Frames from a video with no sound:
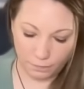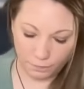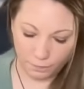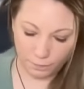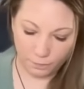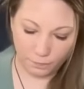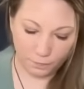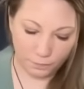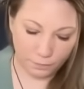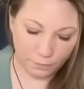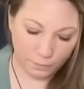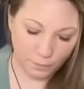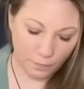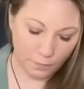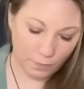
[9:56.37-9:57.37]

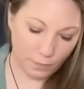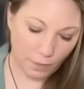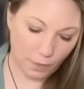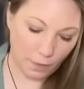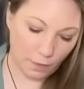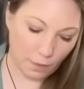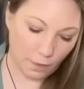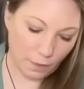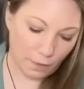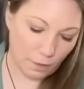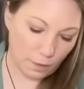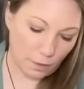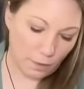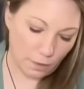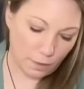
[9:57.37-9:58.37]

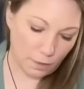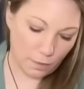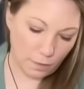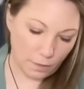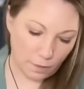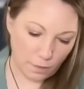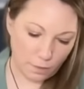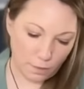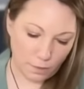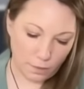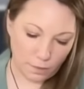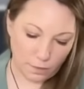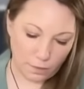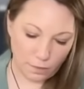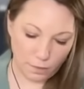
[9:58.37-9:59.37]

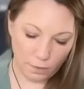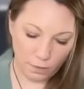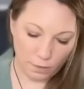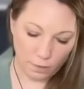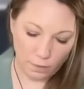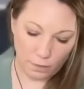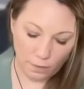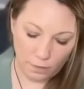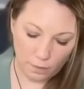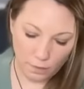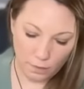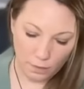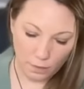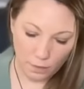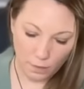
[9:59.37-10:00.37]

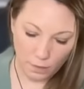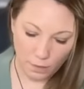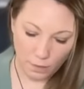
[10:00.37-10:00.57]
Nobody speaks.